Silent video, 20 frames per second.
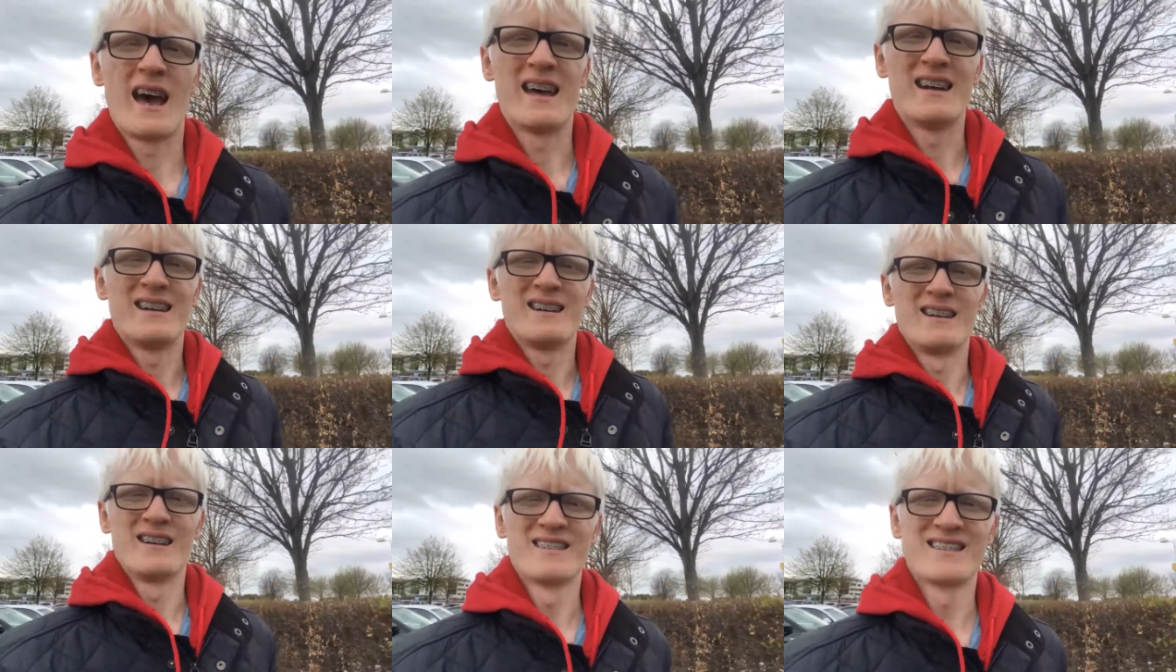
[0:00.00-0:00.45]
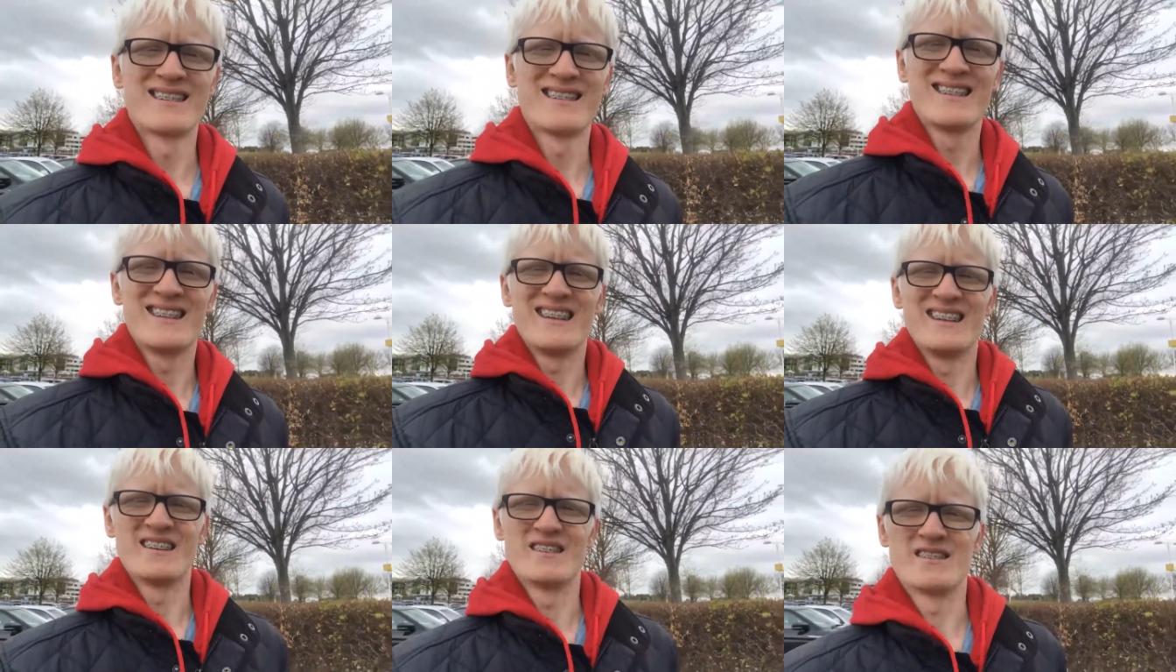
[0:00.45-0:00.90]
and then
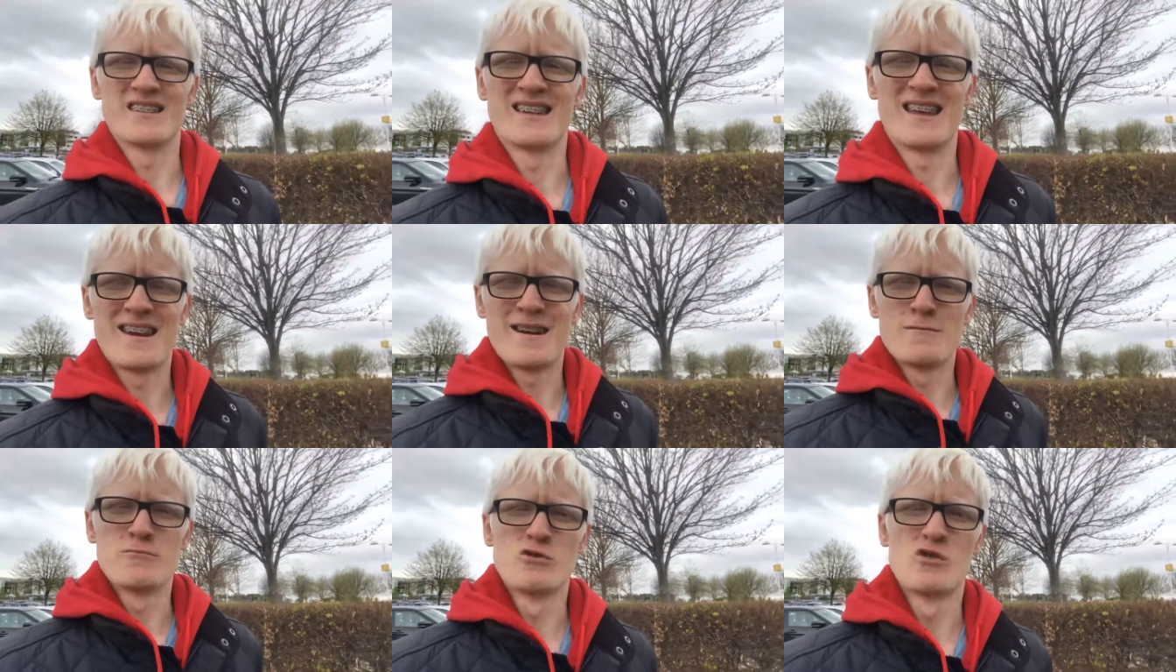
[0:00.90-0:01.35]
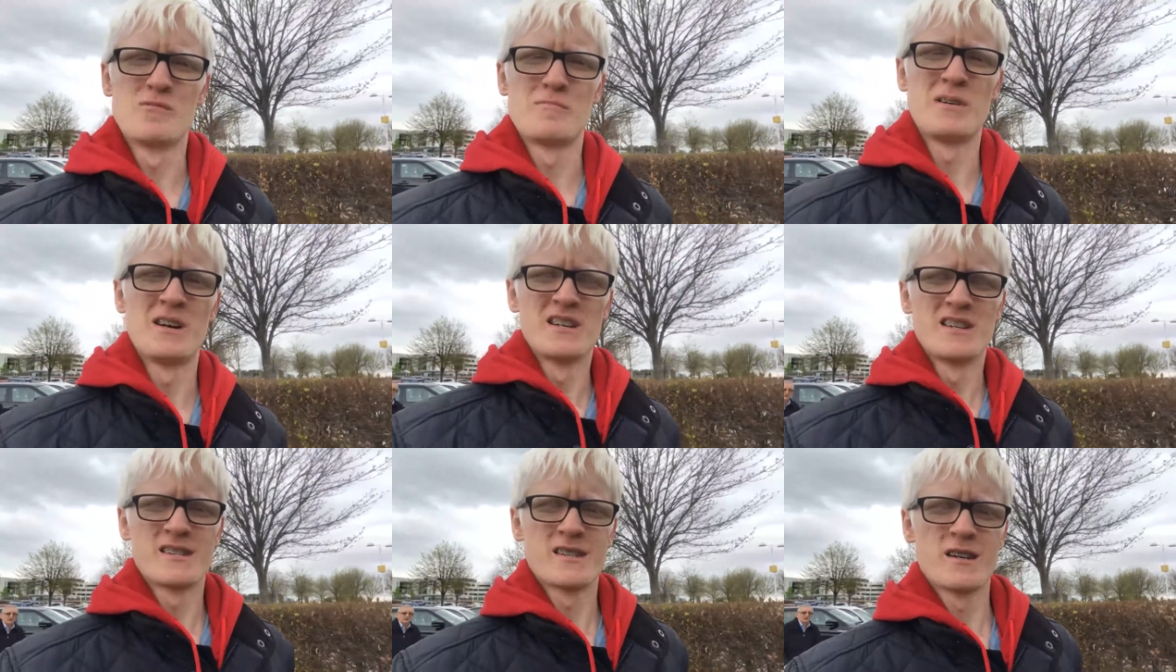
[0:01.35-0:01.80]
luckily there's the airport
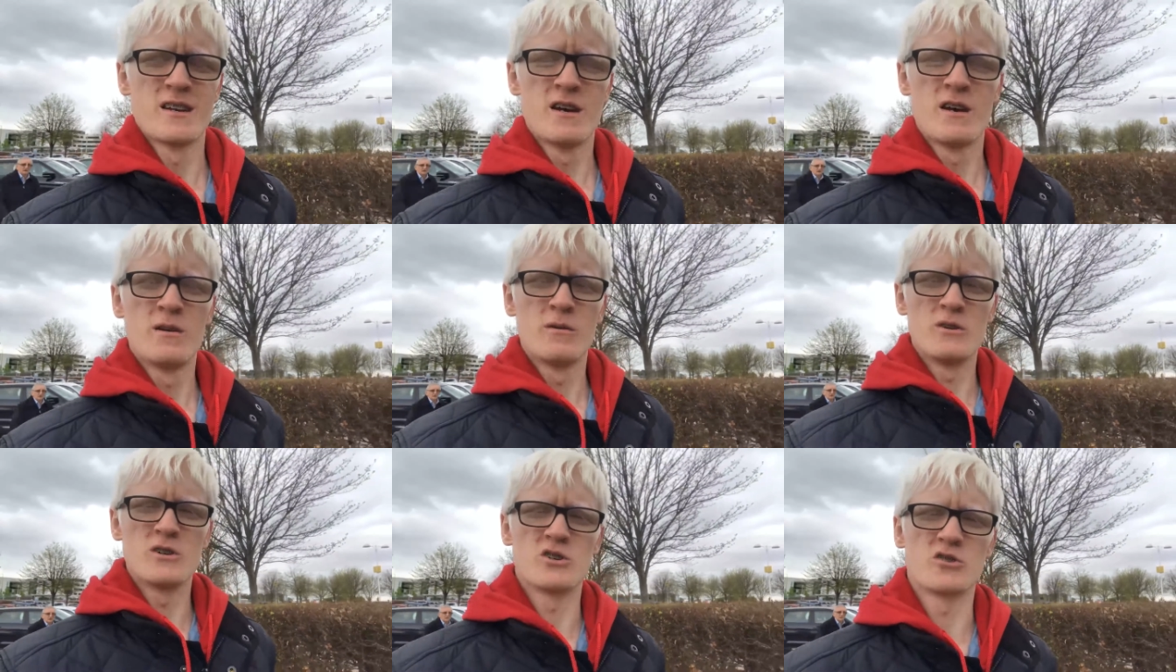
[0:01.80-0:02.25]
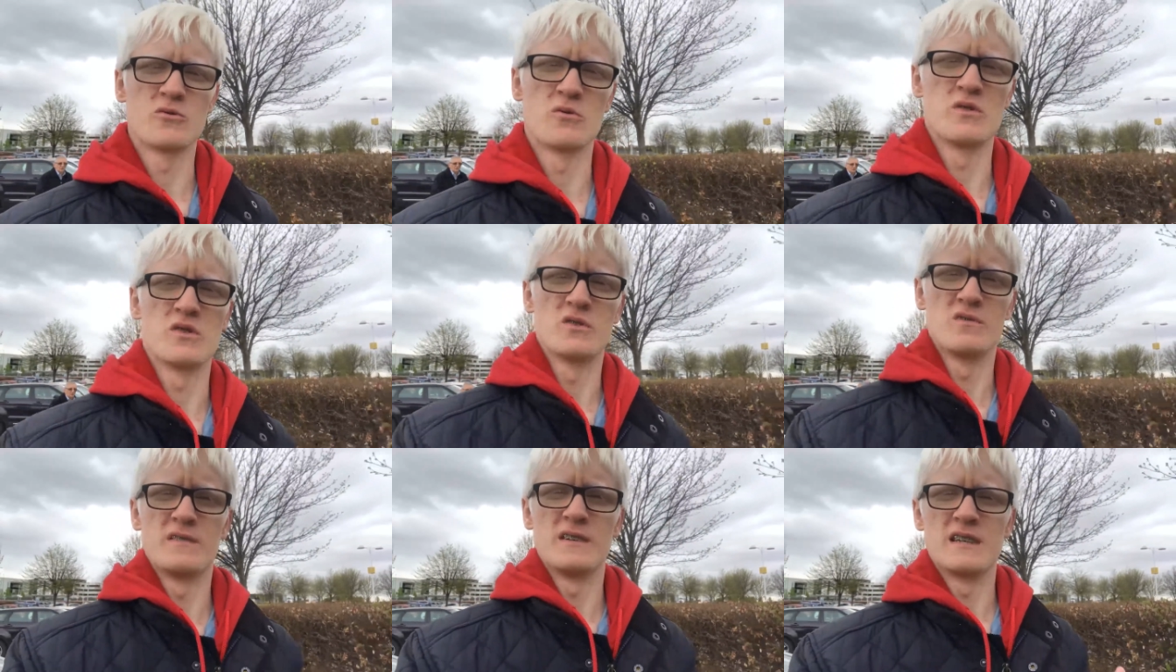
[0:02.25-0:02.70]
bus which
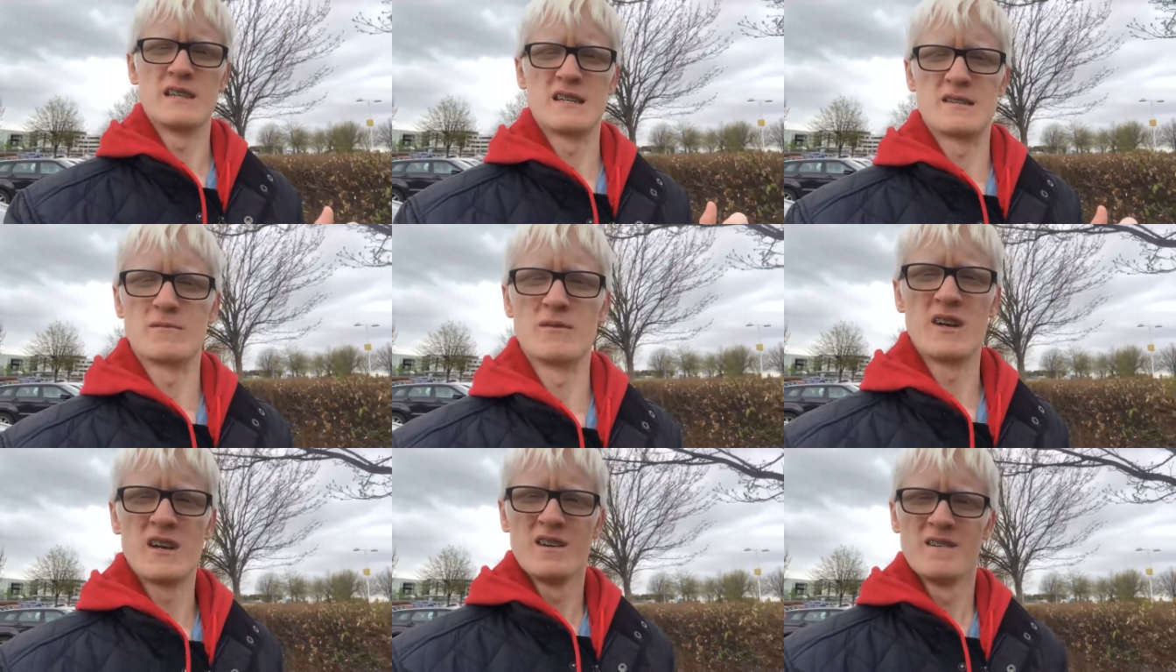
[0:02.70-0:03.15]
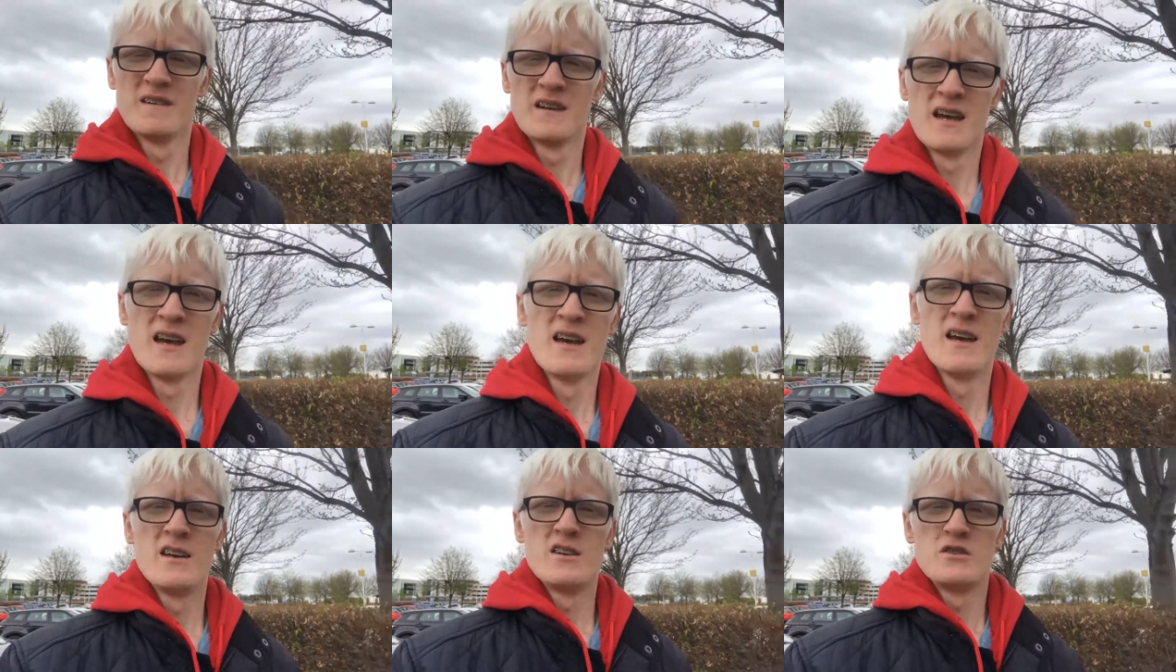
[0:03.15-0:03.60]
goes over this way.
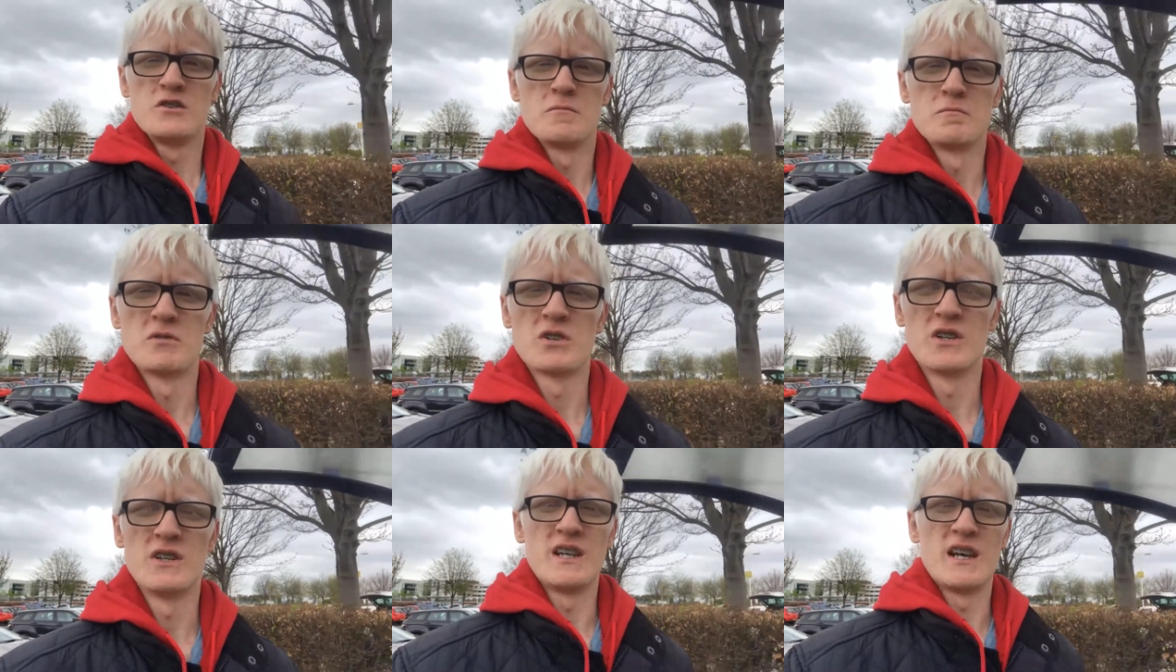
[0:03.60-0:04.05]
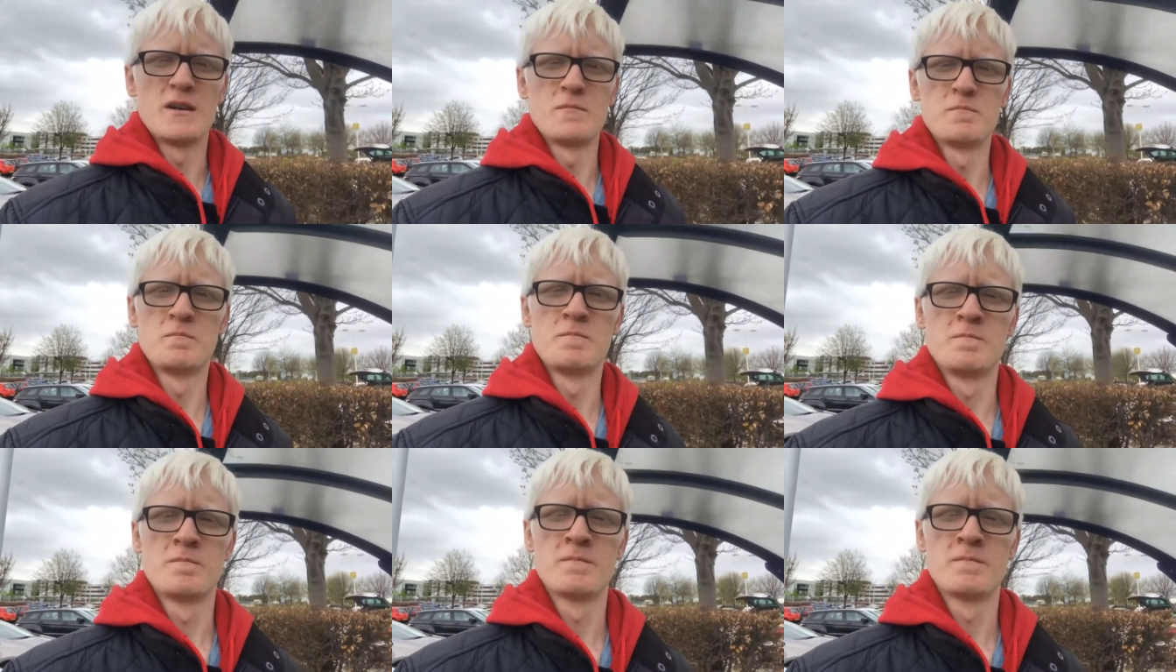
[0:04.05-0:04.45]
Jumped on that,